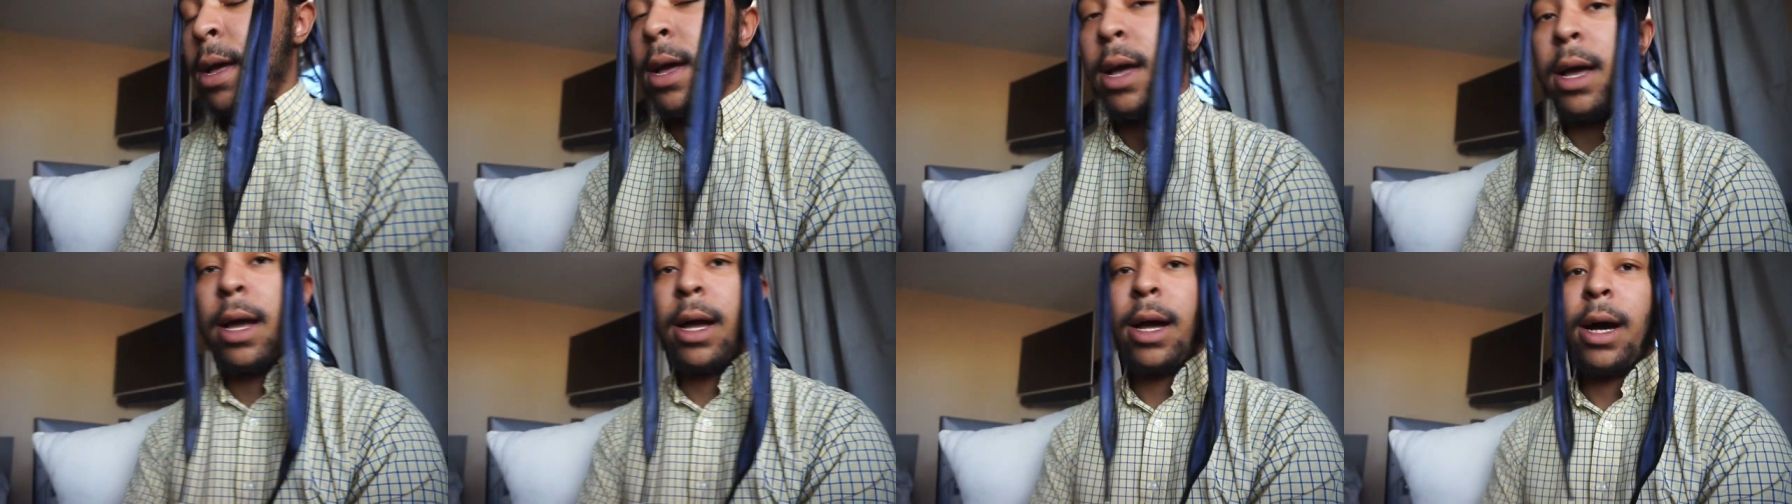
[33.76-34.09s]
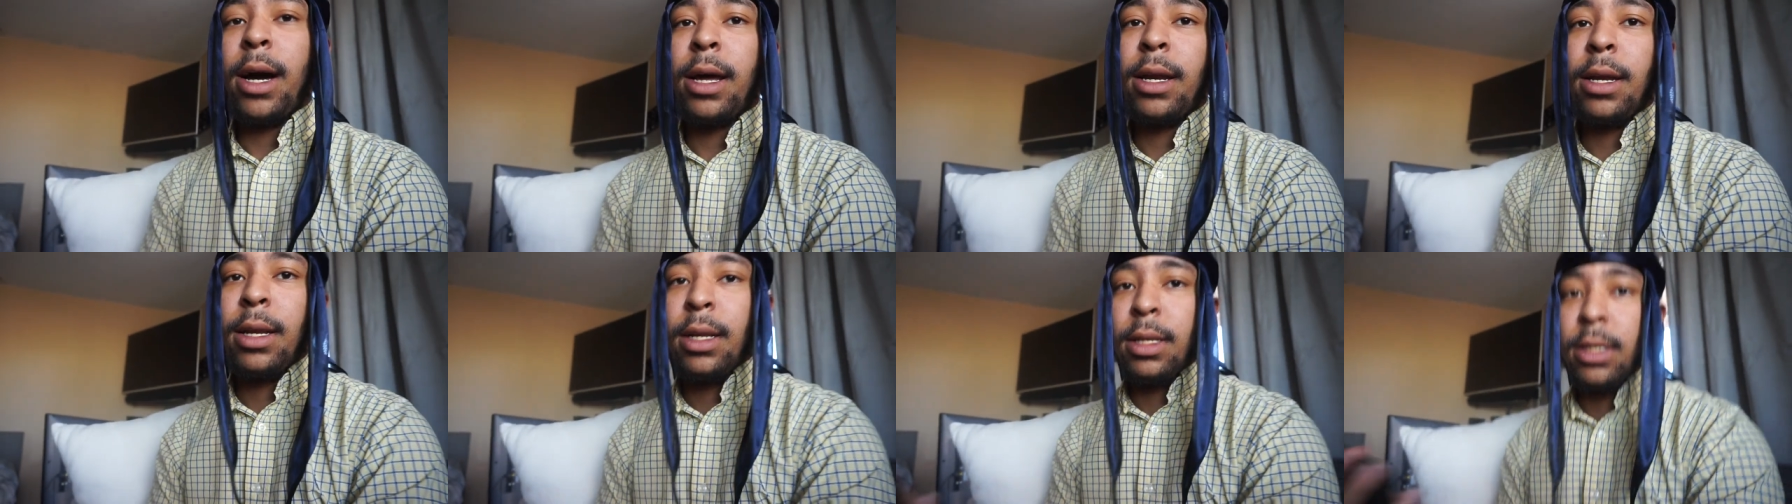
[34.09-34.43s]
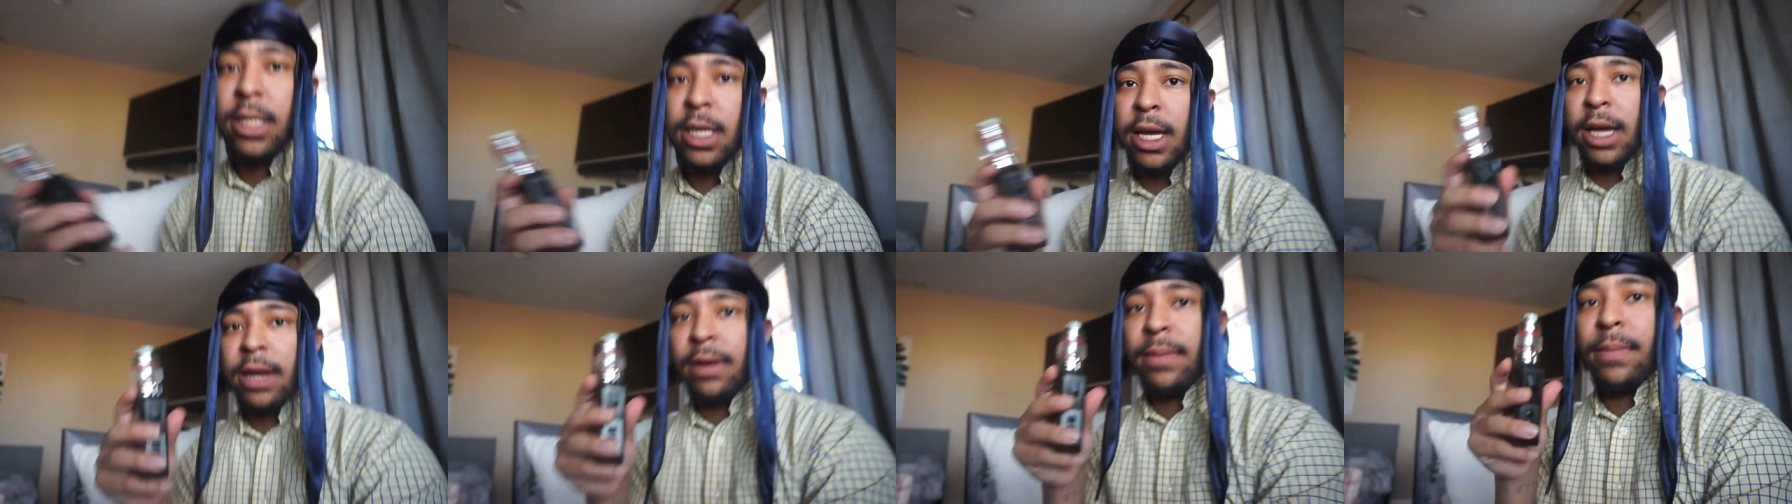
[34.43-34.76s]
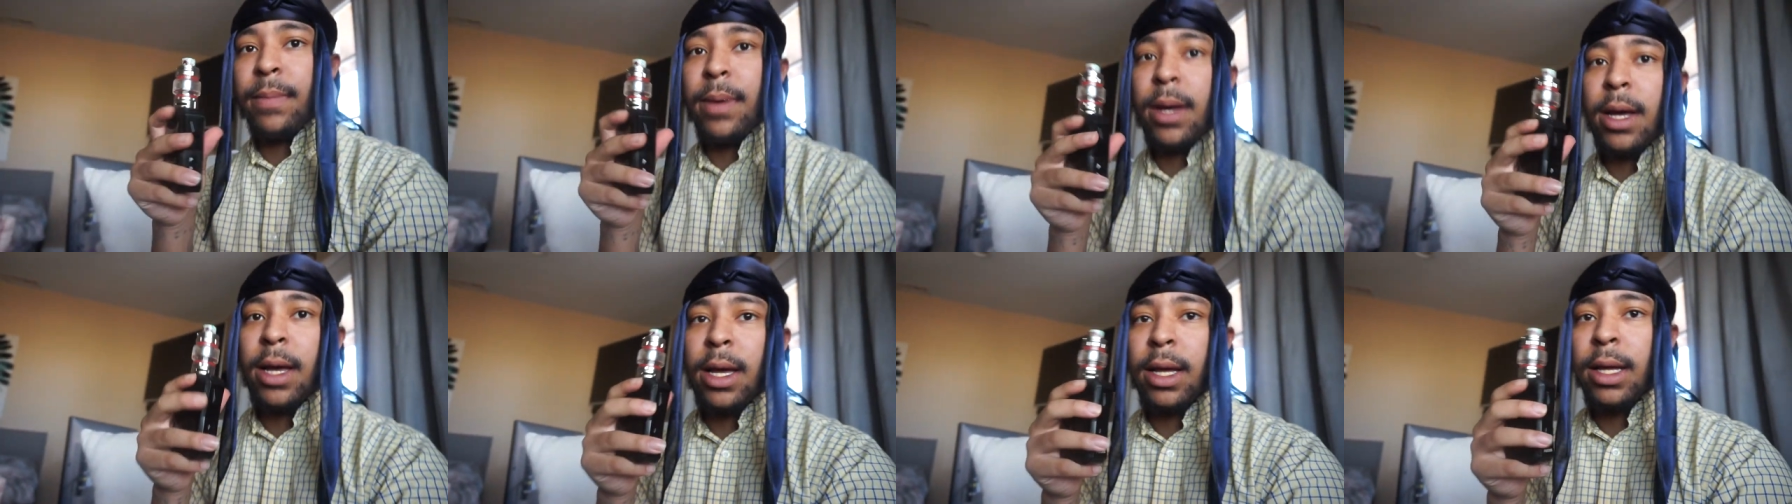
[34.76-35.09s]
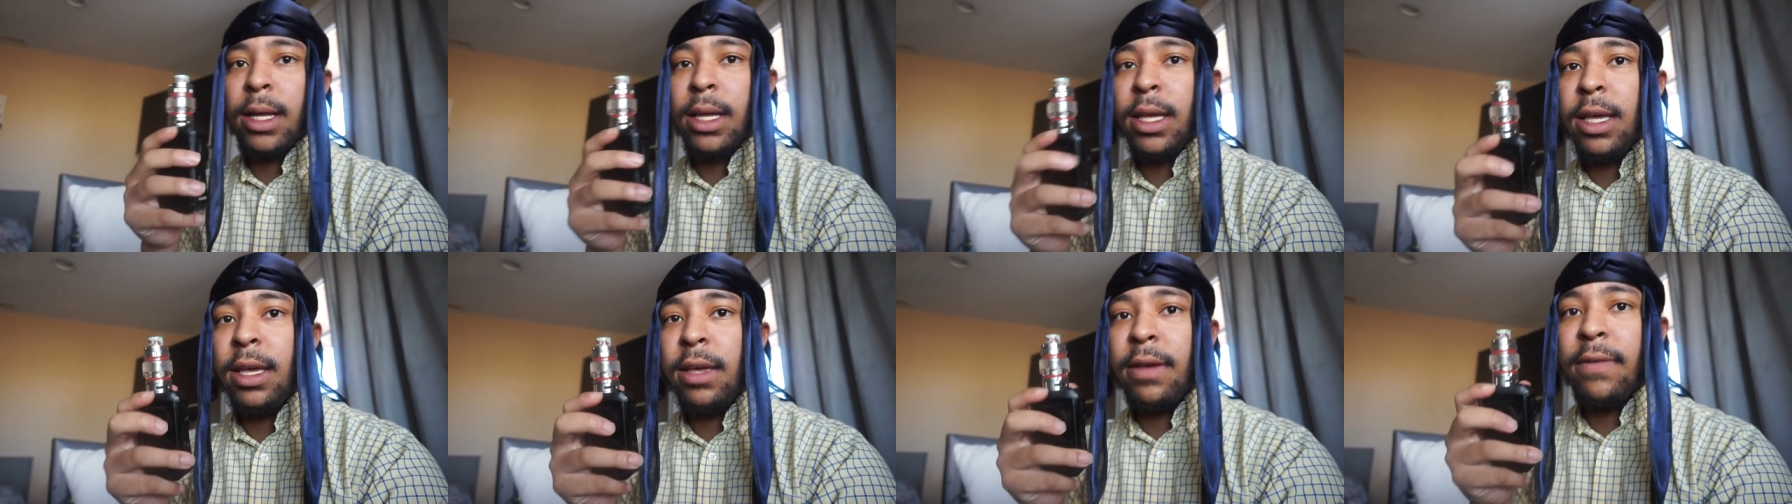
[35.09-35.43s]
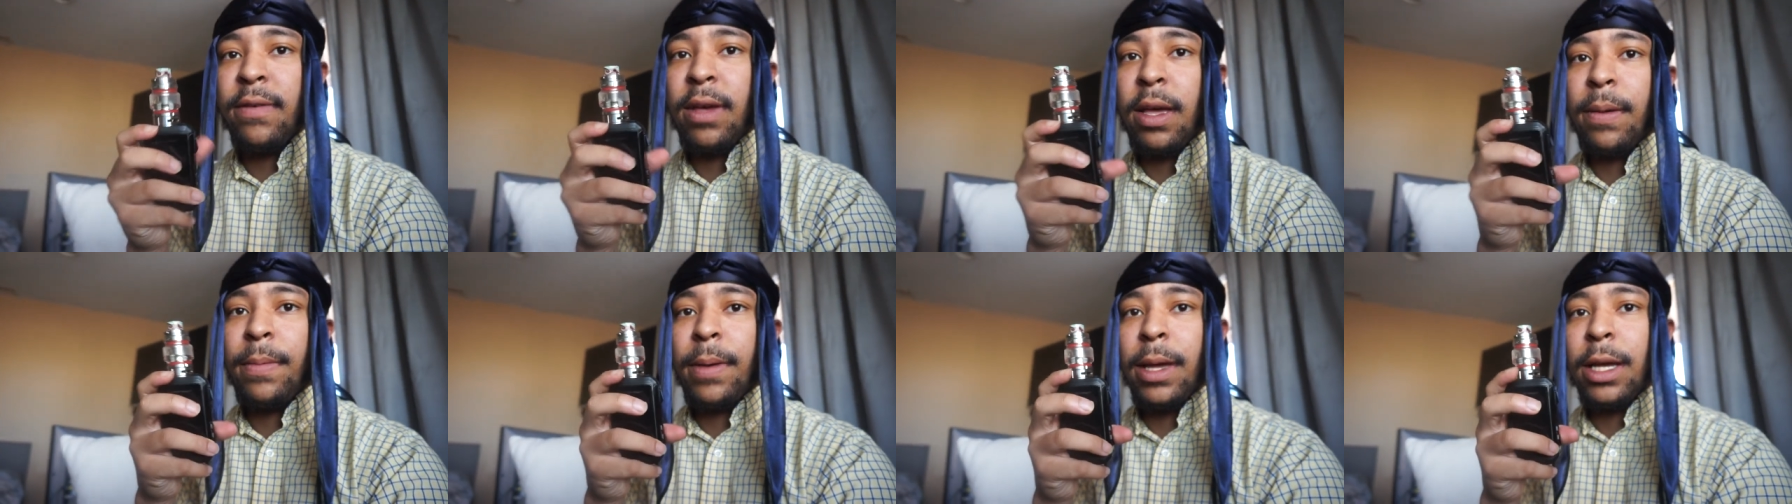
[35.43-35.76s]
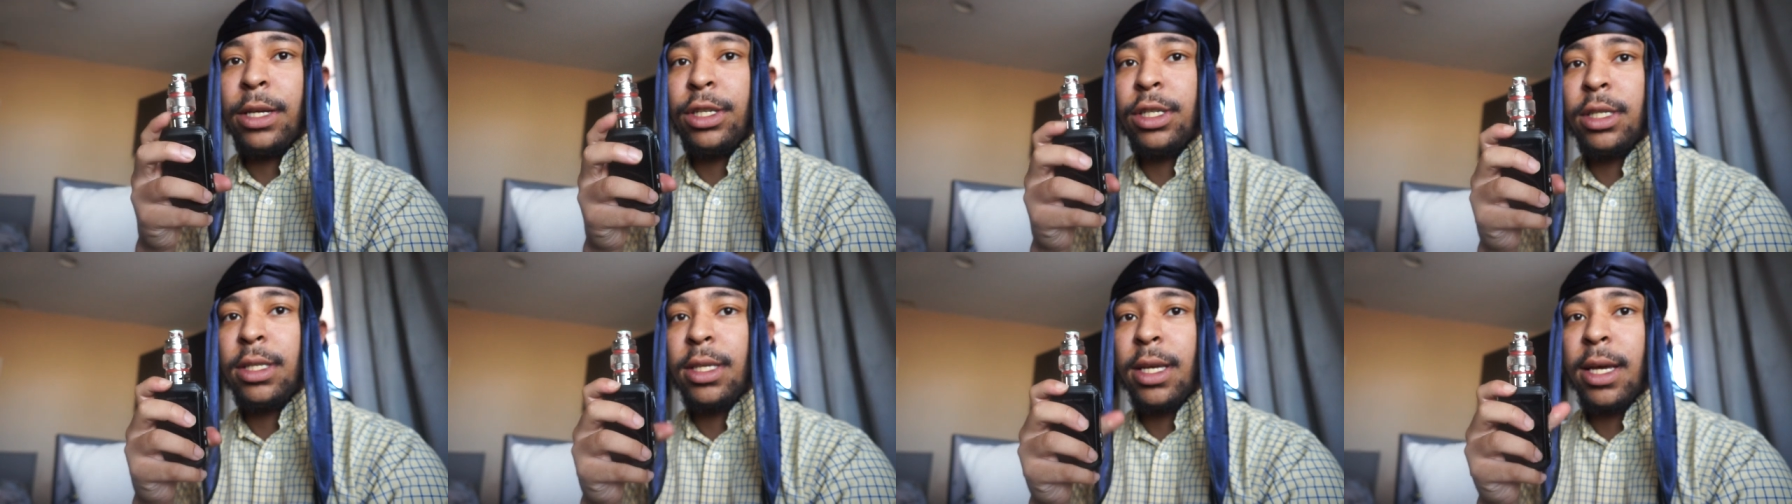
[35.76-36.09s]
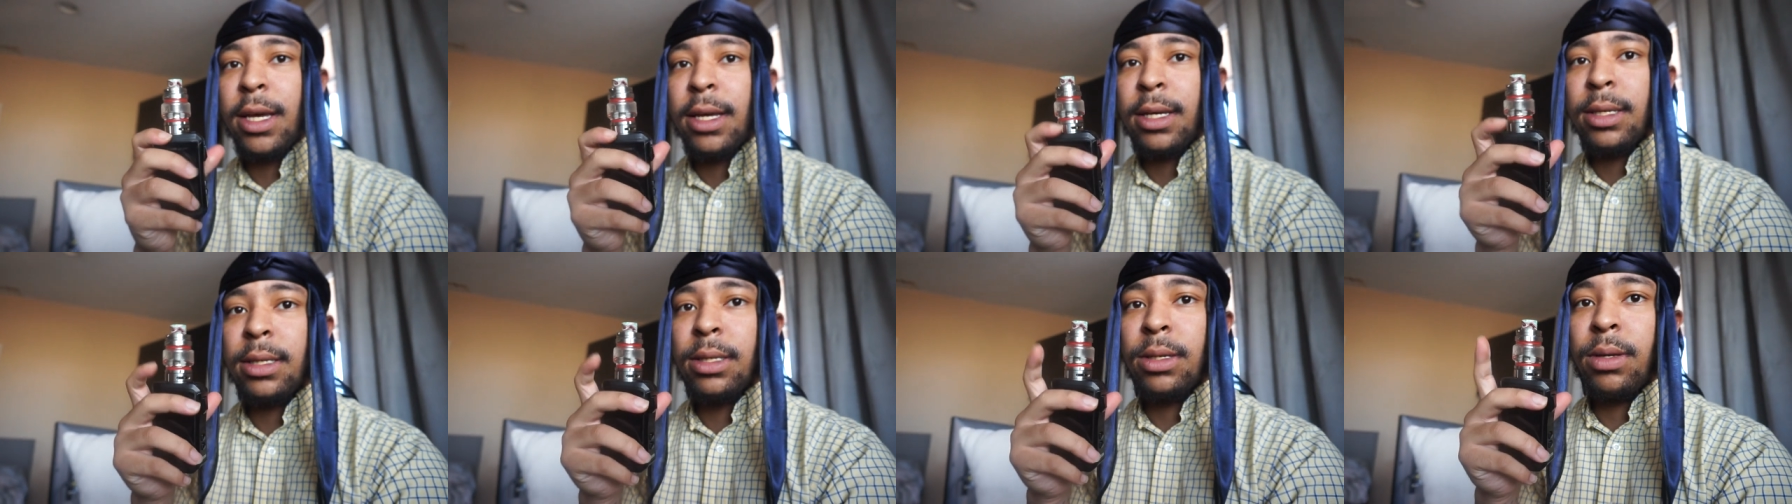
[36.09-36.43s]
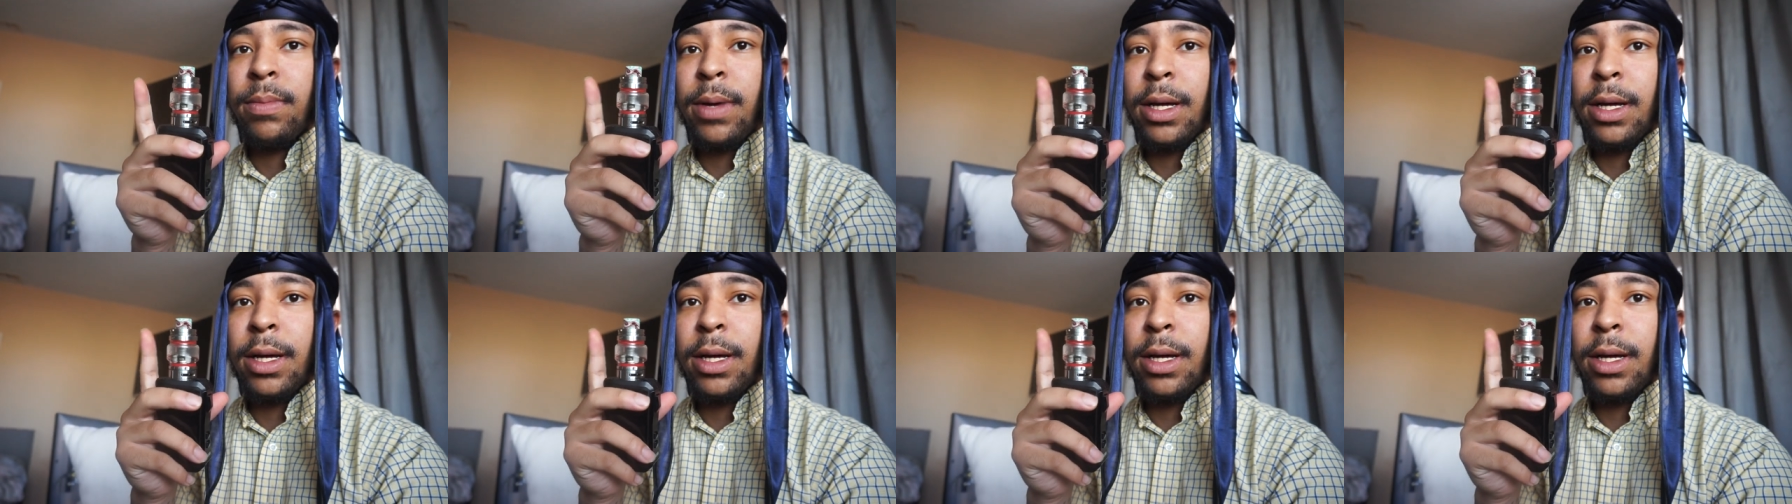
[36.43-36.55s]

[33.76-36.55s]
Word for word: I got it inside of my Geek Vape Aegis X with